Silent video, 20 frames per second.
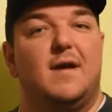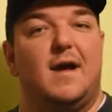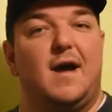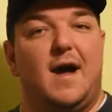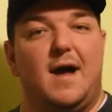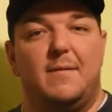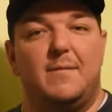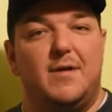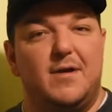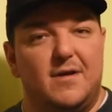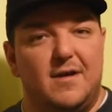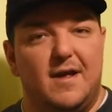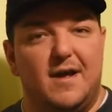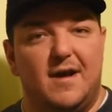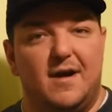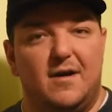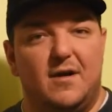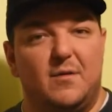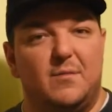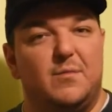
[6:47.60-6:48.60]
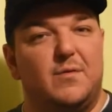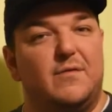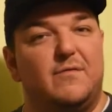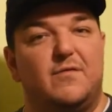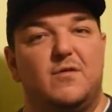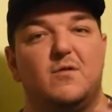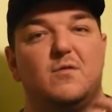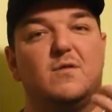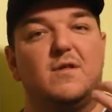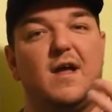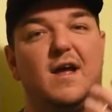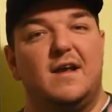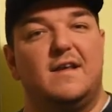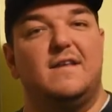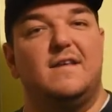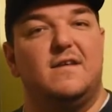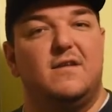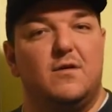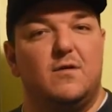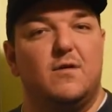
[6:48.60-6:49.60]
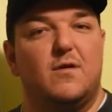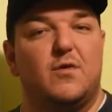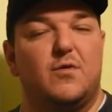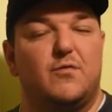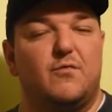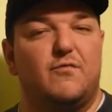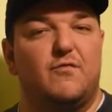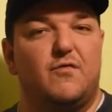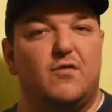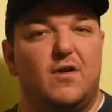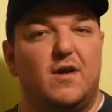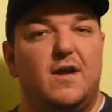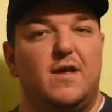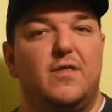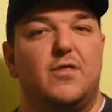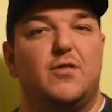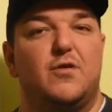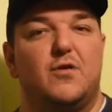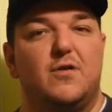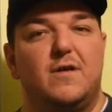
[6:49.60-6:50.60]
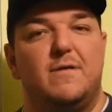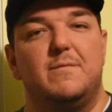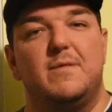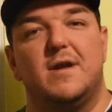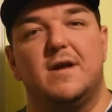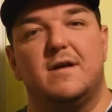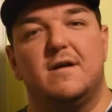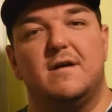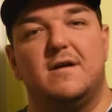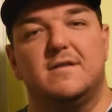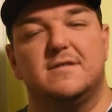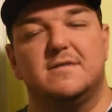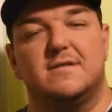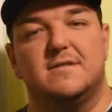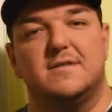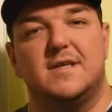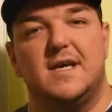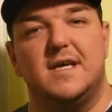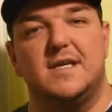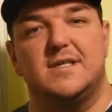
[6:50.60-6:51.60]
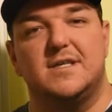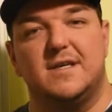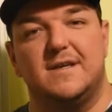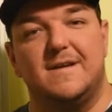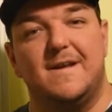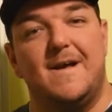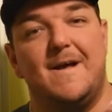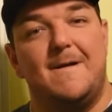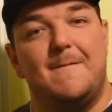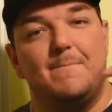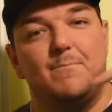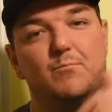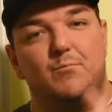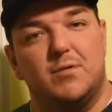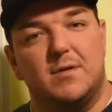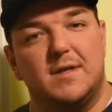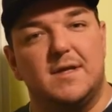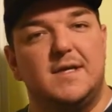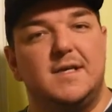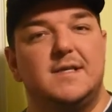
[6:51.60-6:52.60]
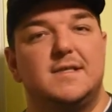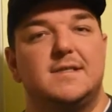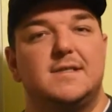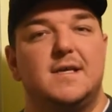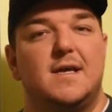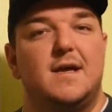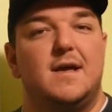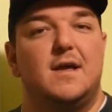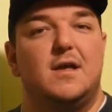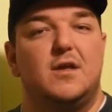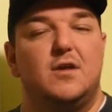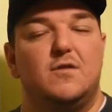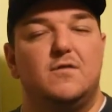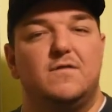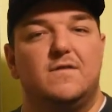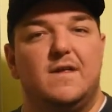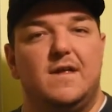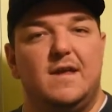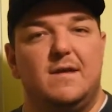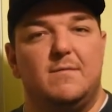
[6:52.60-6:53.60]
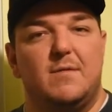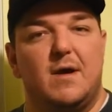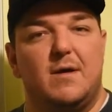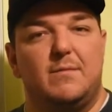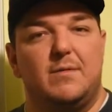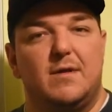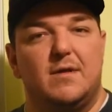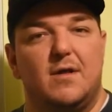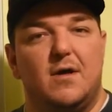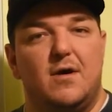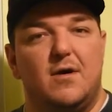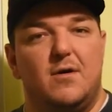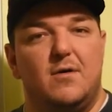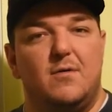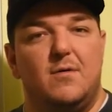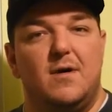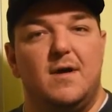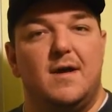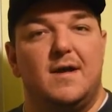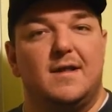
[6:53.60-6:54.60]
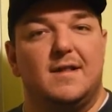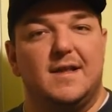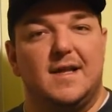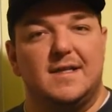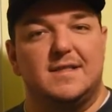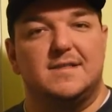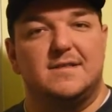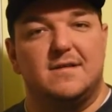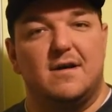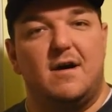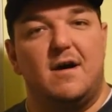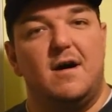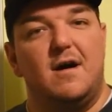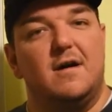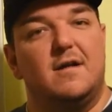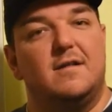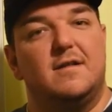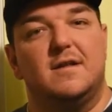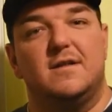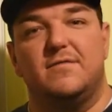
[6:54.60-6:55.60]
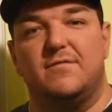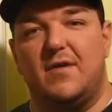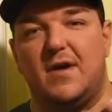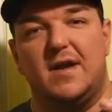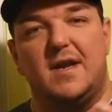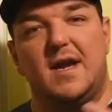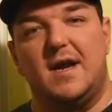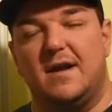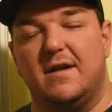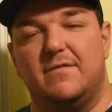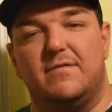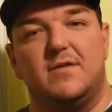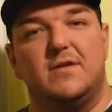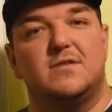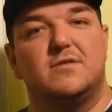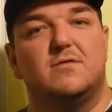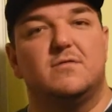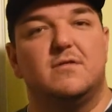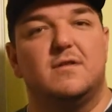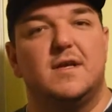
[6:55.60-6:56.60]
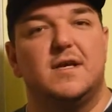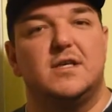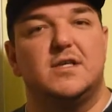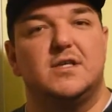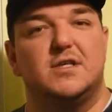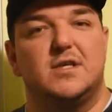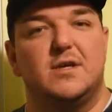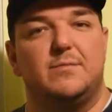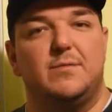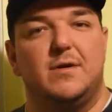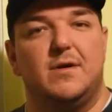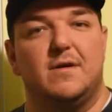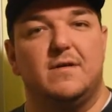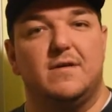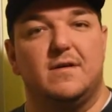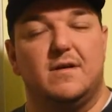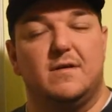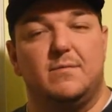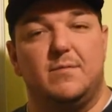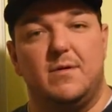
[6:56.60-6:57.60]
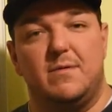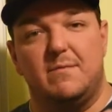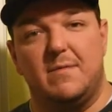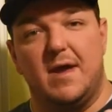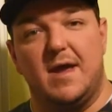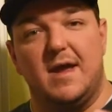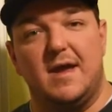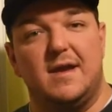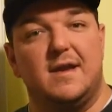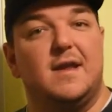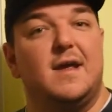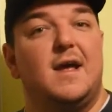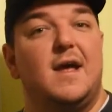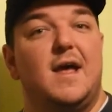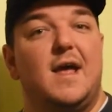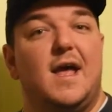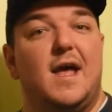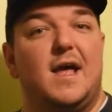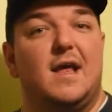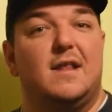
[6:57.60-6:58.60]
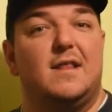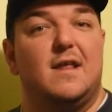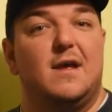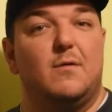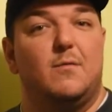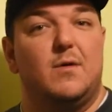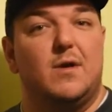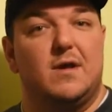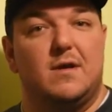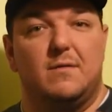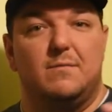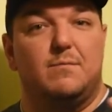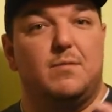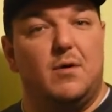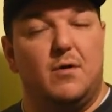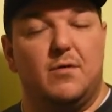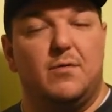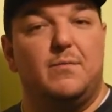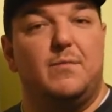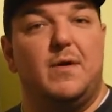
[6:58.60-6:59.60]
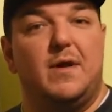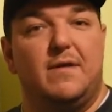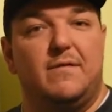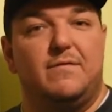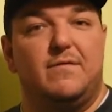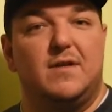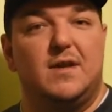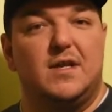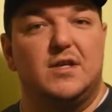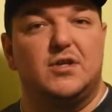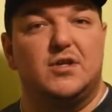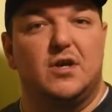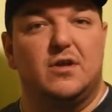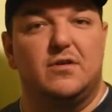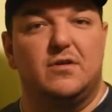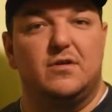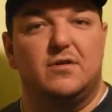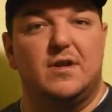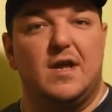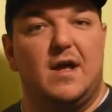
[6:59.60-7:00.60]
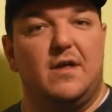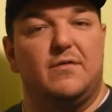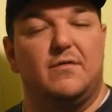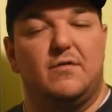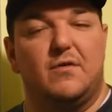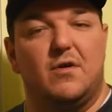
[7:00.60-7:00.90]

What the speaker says: I'm here to help. If you would like to do a free 30-minute consultation, please use the email below. Let's talk. Let's find out if there's a relationship here that could be made and that we could both benefit each other down the